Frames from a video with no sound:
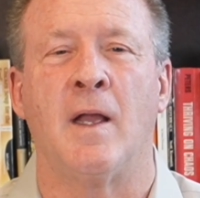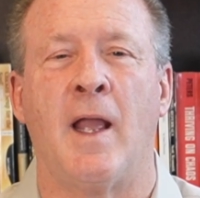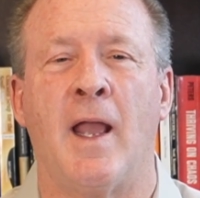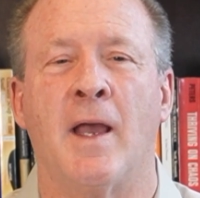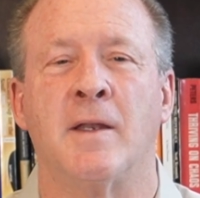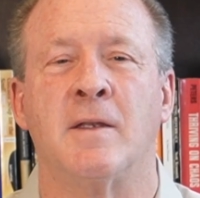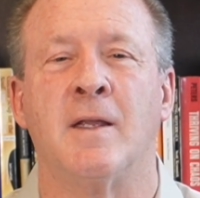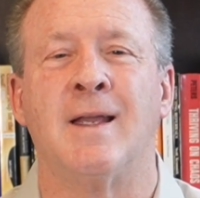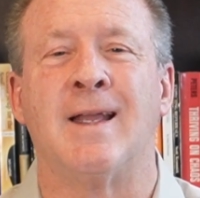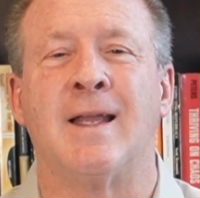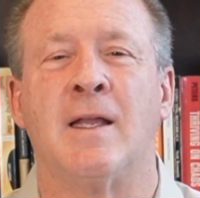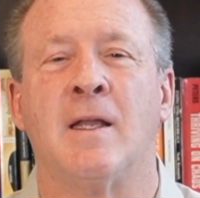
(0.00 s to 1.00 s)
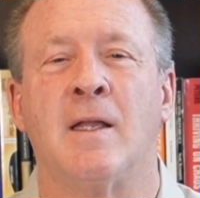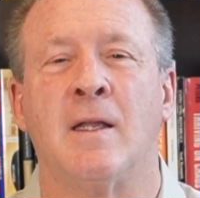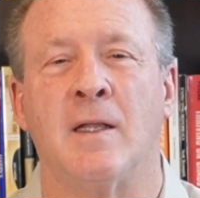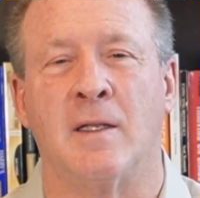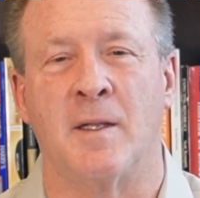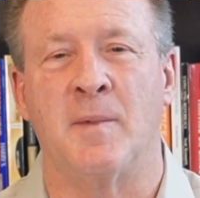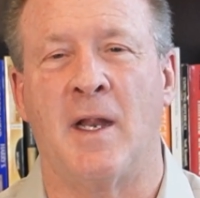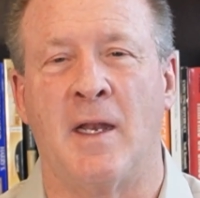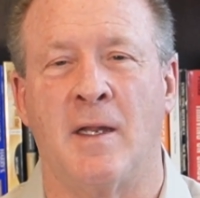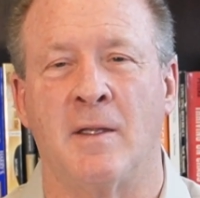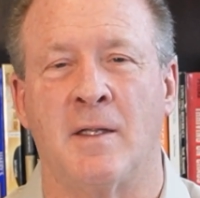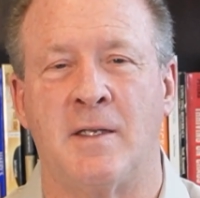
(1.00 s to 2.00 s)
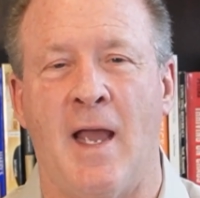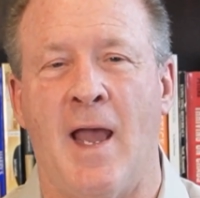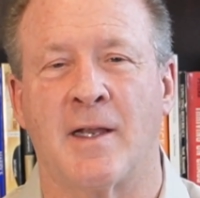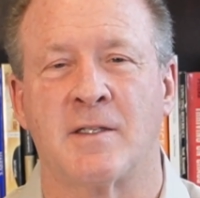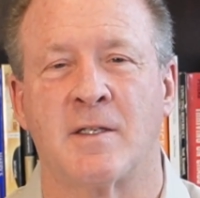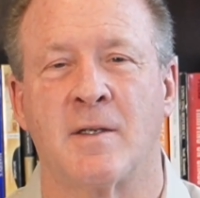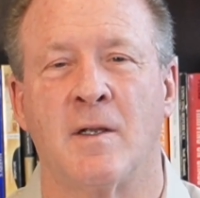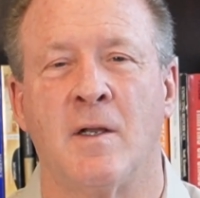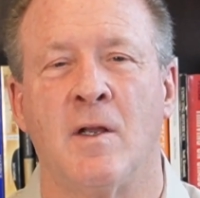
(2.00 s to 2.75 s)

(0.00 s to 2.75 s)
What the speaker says: and eliminating the tax.